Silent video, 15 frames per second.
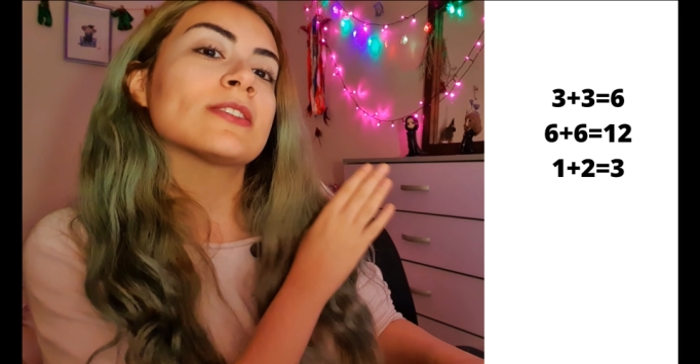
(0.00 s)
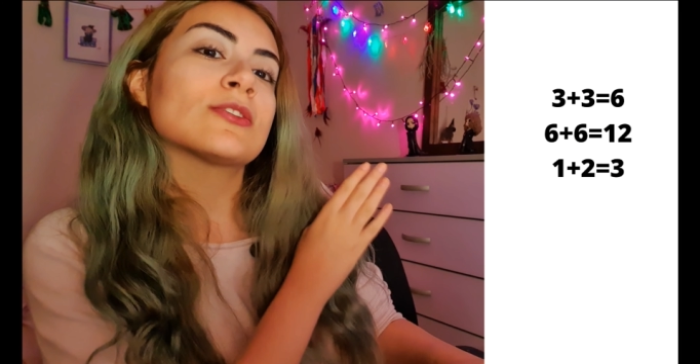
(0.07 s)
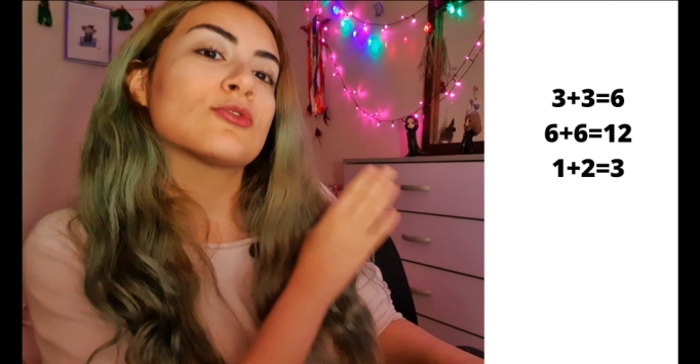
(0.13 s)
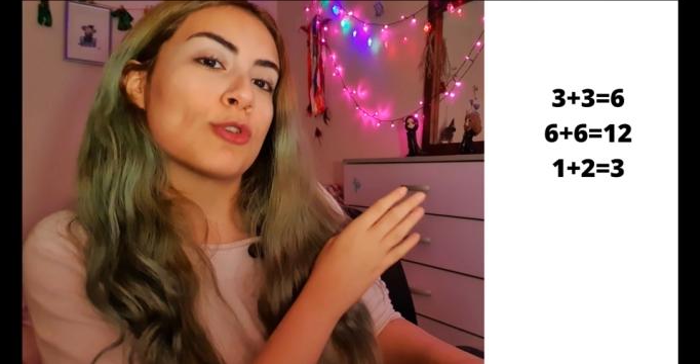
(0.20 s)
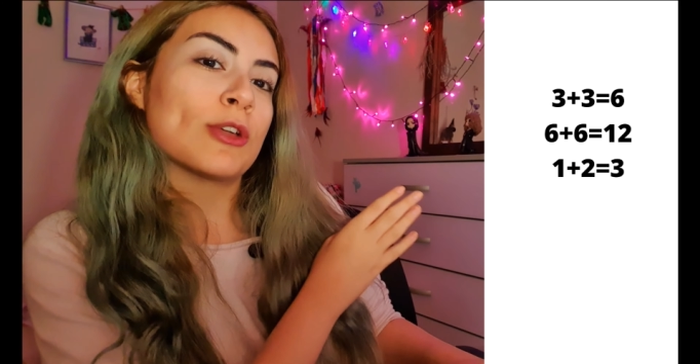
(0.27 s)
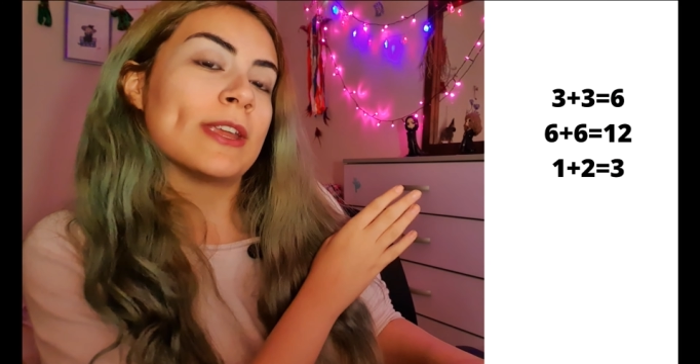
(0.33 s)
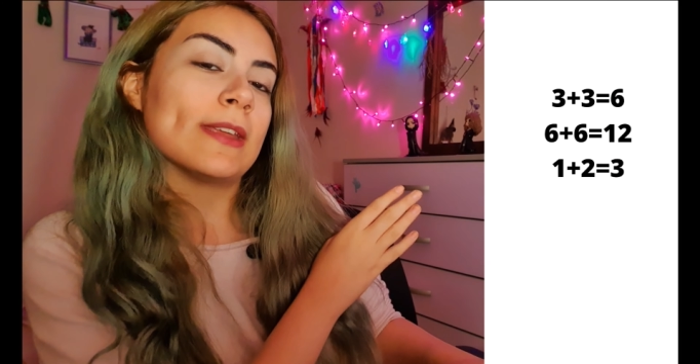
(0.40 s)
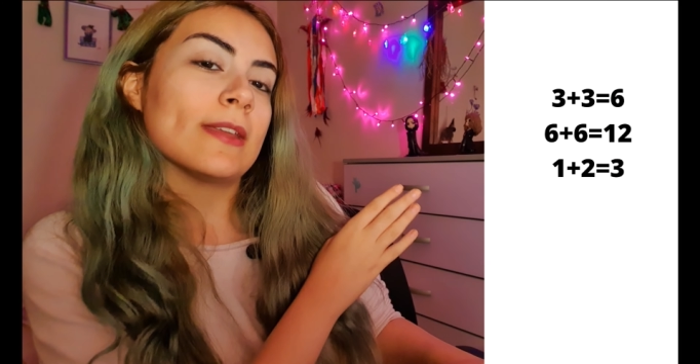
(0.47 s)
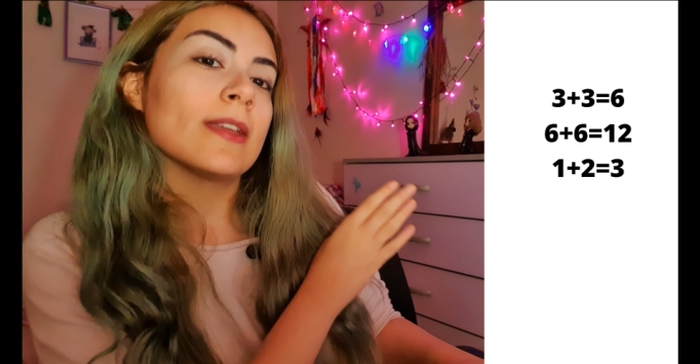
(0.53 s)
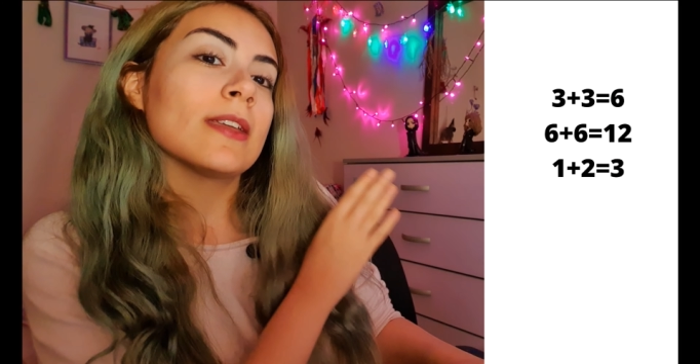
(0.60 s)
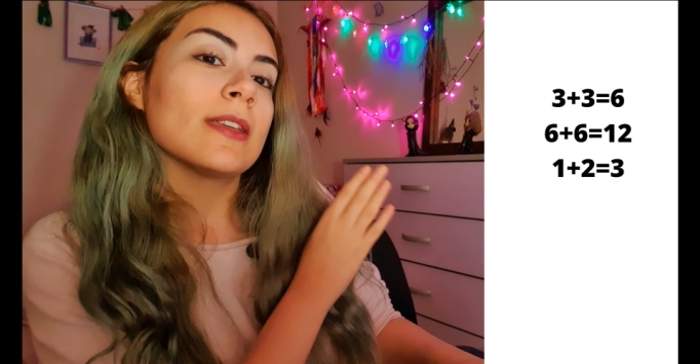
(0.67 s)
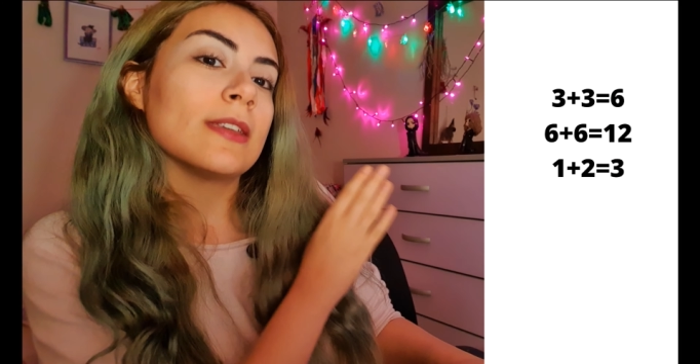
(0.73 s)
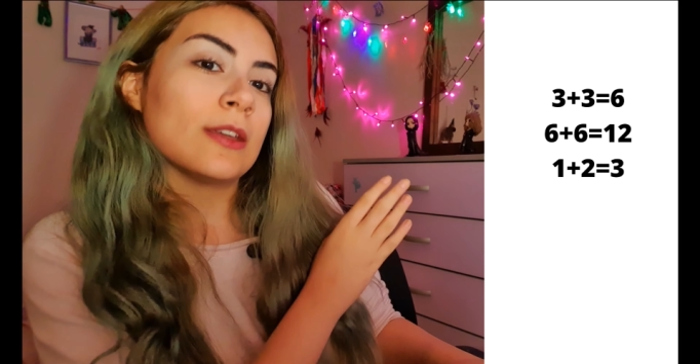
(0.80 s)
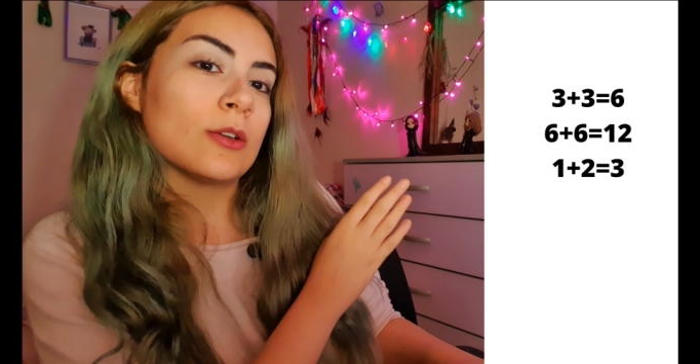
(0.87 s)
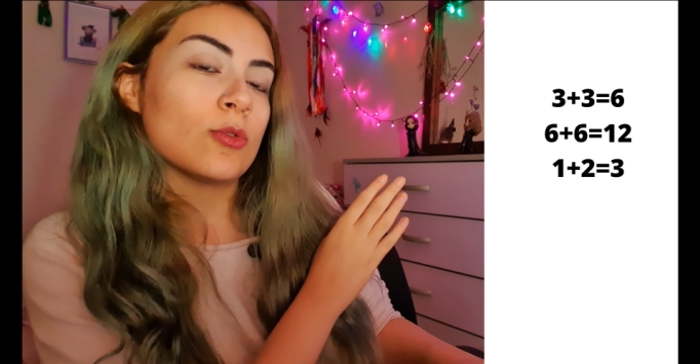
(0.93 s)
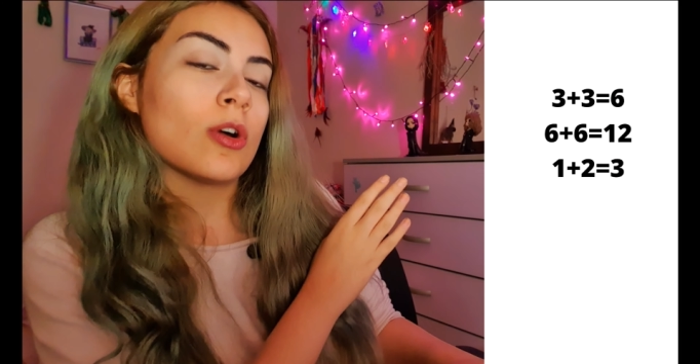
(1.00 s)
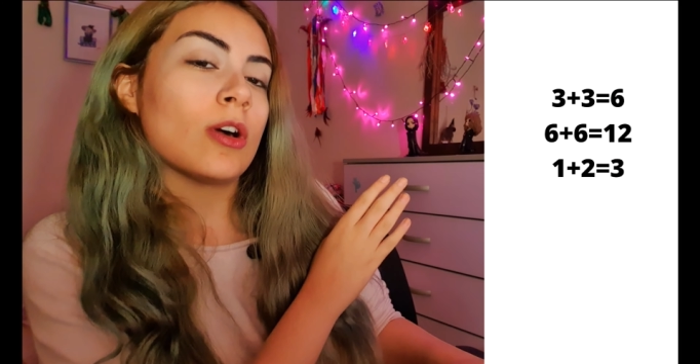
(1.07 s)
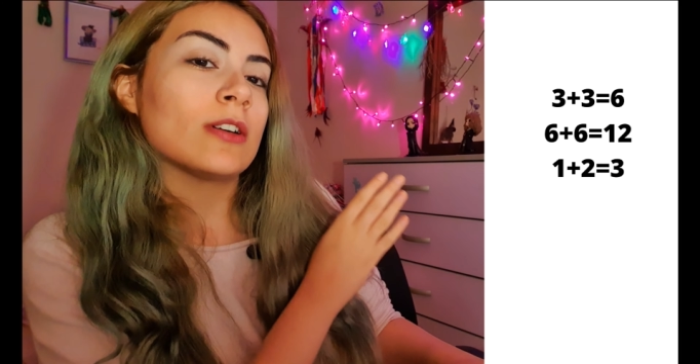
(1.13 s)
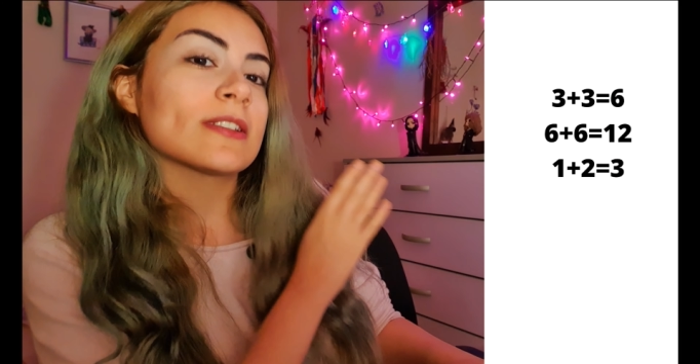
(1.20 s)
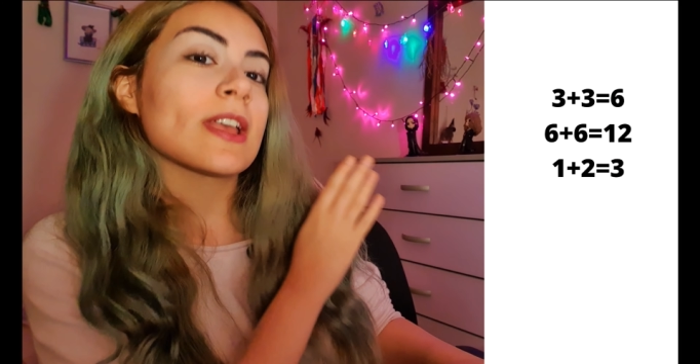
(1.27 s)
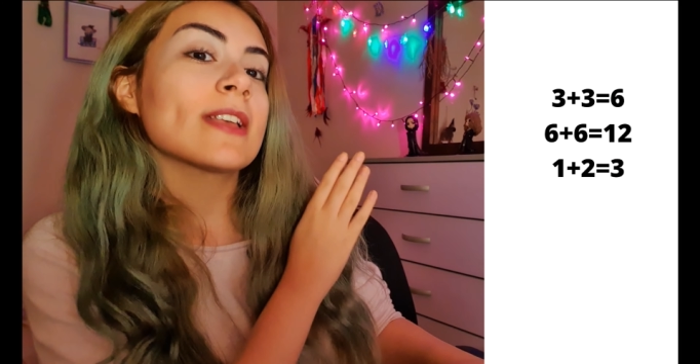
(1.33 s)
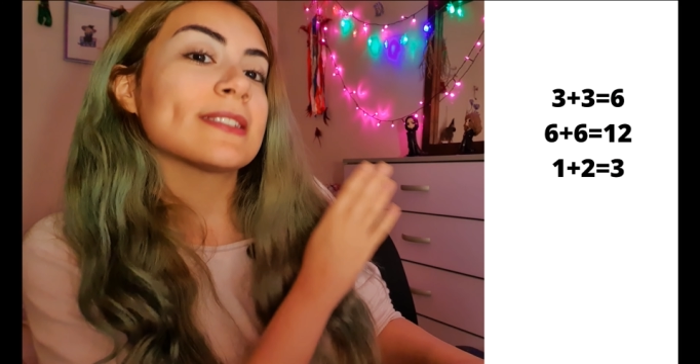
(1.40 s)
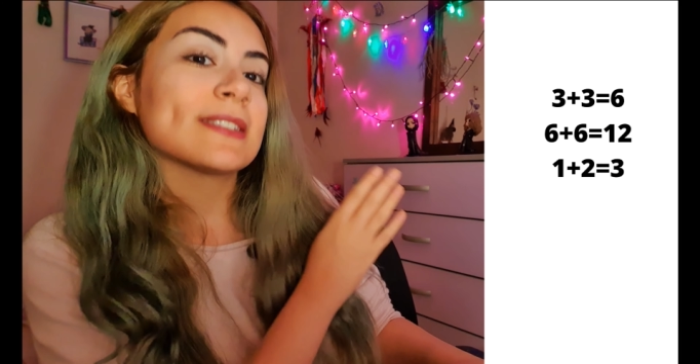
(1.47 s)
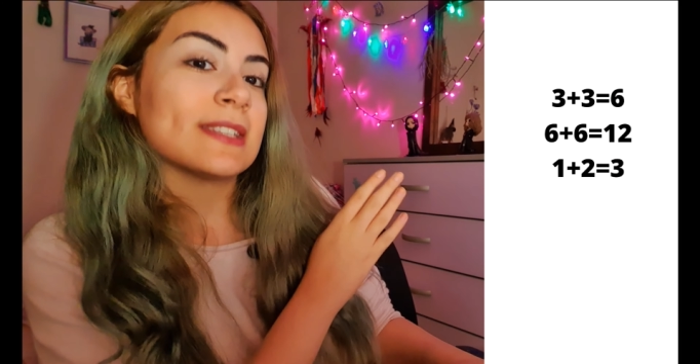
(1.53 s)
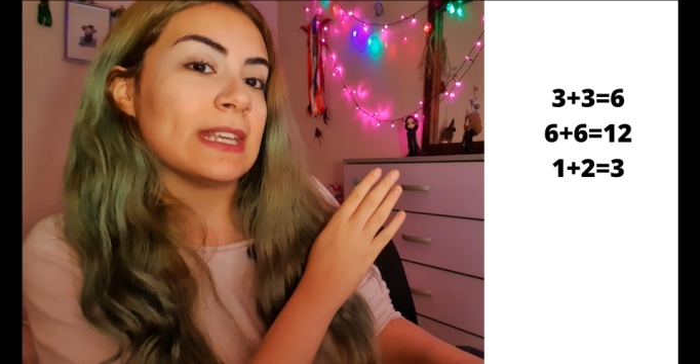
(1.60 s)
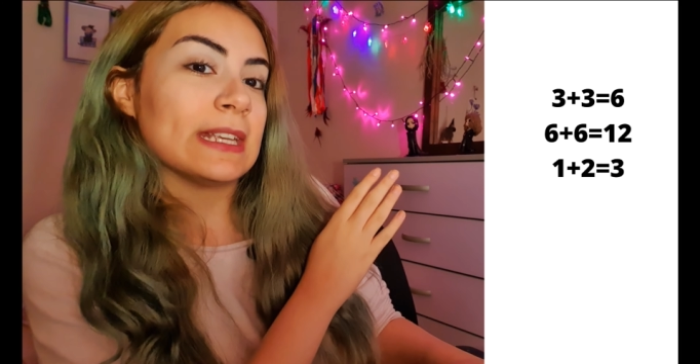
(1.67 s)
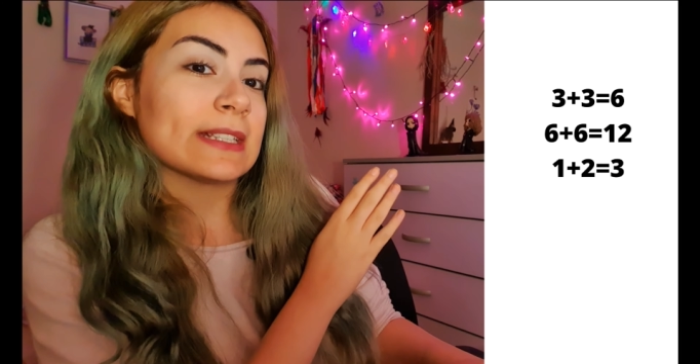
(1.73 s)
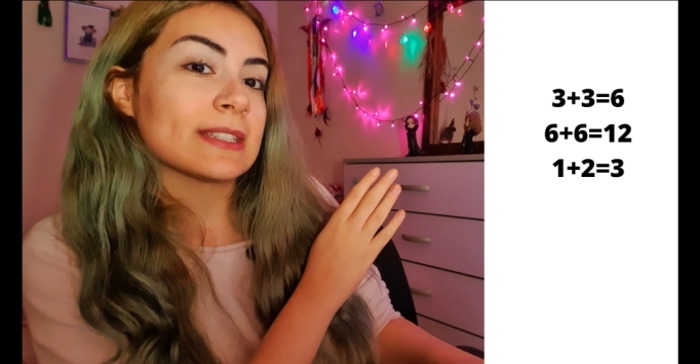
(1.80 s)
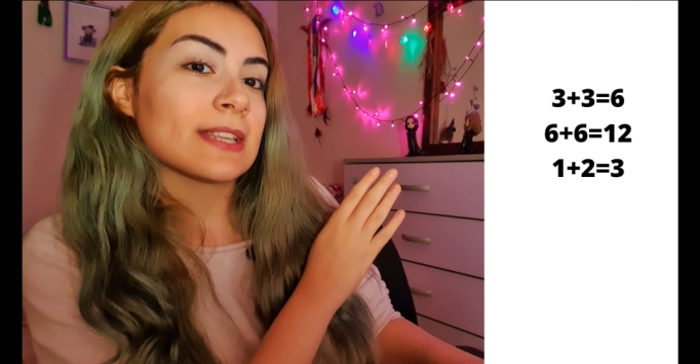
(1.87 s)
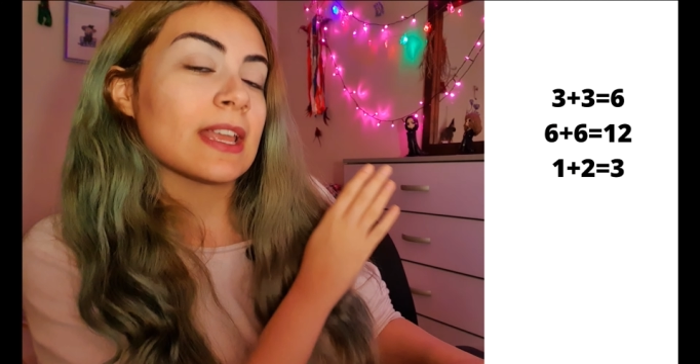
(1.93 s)
3 equals
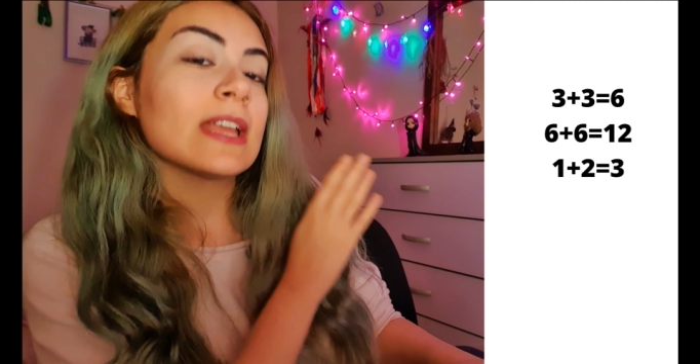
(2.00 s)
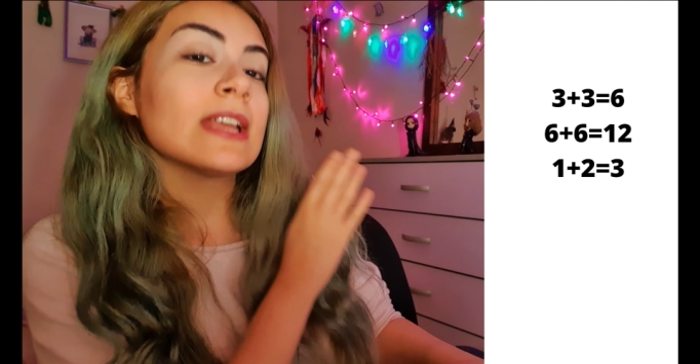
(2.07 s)
6.